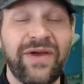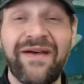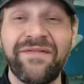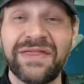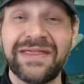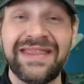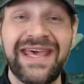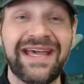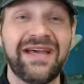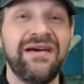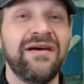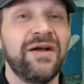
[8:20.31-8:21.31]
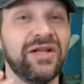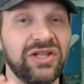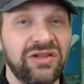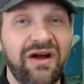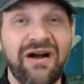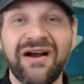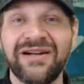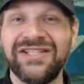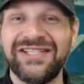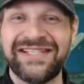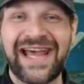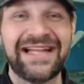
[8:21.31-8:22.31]
If we have thick,
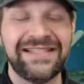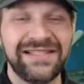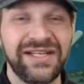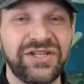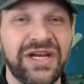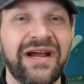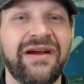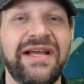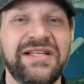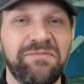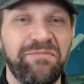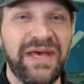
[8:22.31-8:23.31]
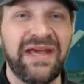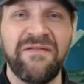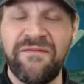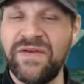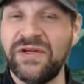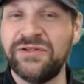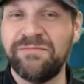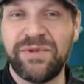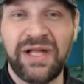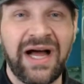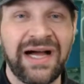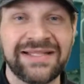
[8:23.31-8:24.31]
large satin stitch areas, big filled
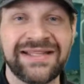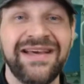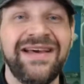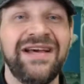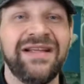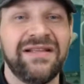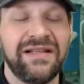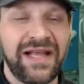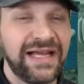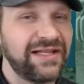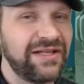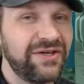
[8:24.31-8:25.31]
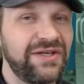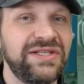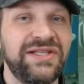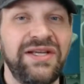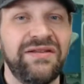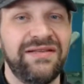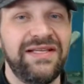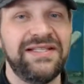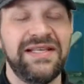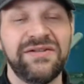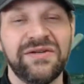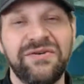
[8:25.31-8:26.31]
blocks, the likelihood is
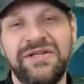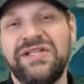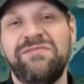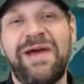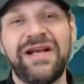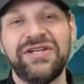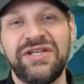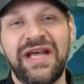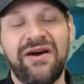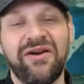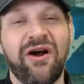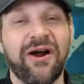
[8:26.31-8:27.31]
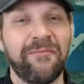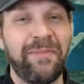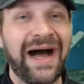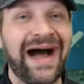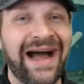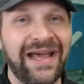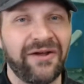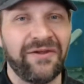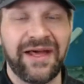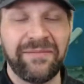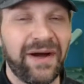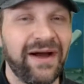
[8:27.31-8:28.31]
these things are going to smash down our
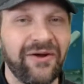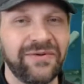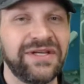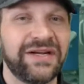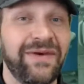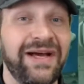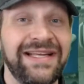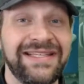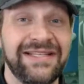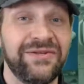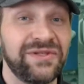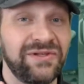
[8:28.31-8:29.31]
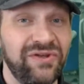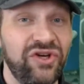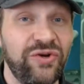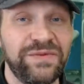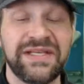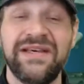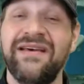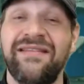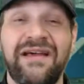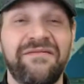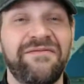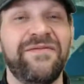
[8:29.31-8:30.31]
pile. That pile we're talking about is those loops,
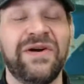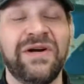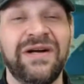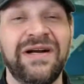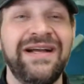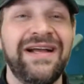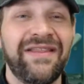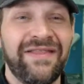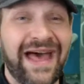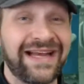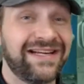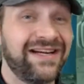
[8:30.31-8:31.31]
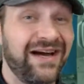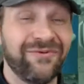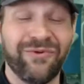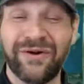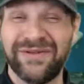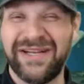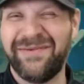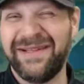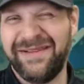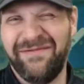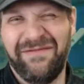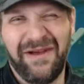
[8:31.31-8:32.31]
that fur, that cut work. We're talking
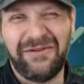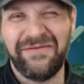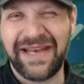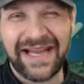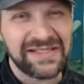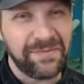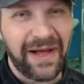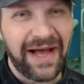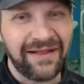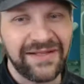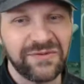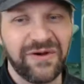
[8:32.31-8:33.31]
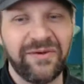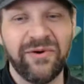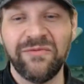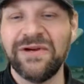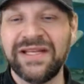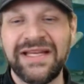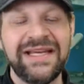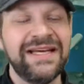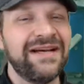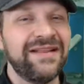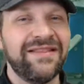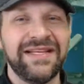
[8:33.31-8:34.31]
about like velvet has a pile as well. But really,
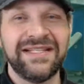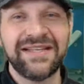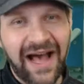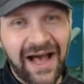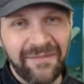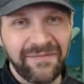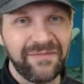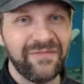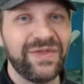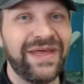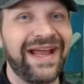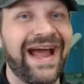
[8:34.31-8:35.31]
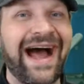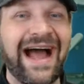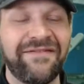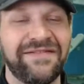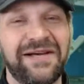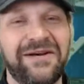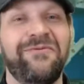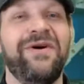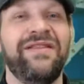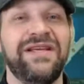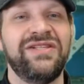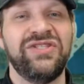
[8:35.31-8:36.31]
the top thing I've dealt
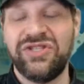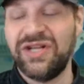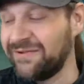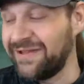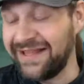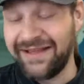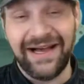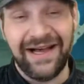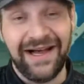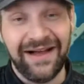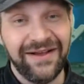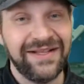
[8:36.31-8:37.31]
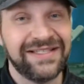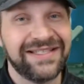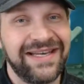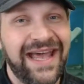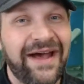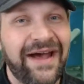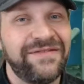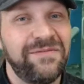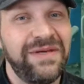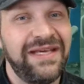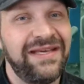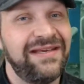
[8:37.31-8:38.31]
with is generally it's going to have to
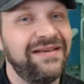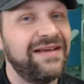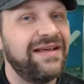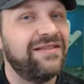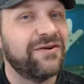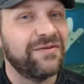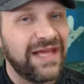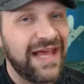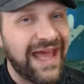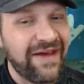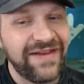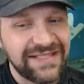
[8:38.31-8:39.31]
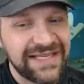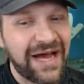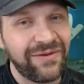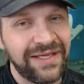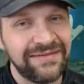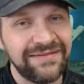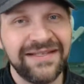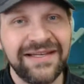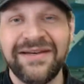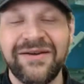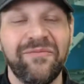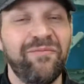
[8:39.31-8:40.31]
be either the heavy toweling,
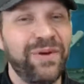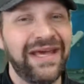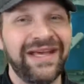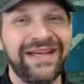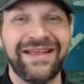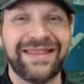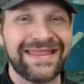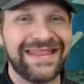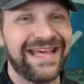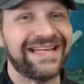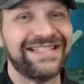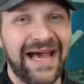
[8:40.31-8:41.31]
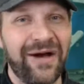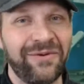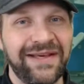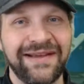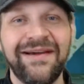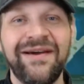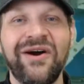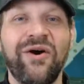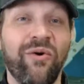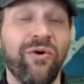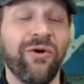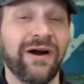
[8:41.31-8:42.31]
big, thick toweling,
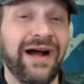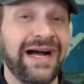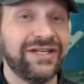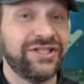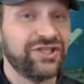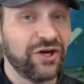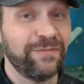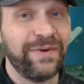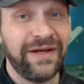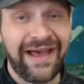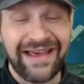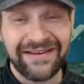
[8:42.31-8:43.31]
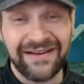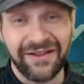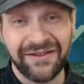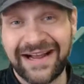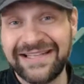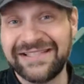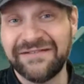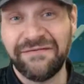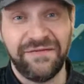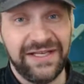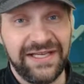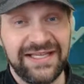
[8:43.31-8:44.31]
or sherpa and other kinds of
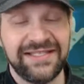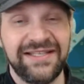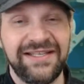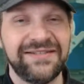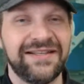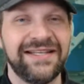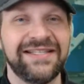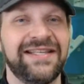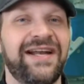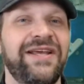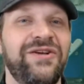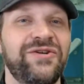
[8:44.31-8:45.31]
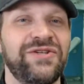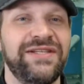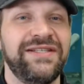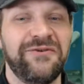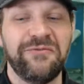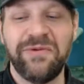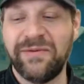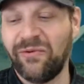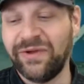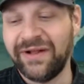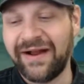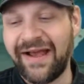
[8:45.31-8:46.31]
fleece. These are the things that I usually deal with
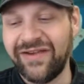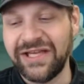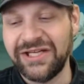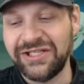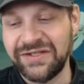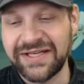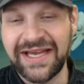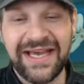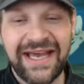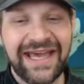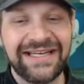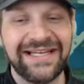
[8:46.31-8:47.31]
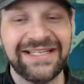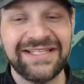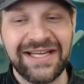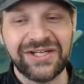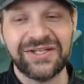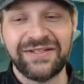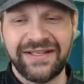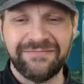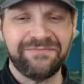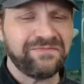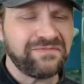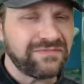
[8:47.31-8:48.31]
people when they're having issues. And essentially,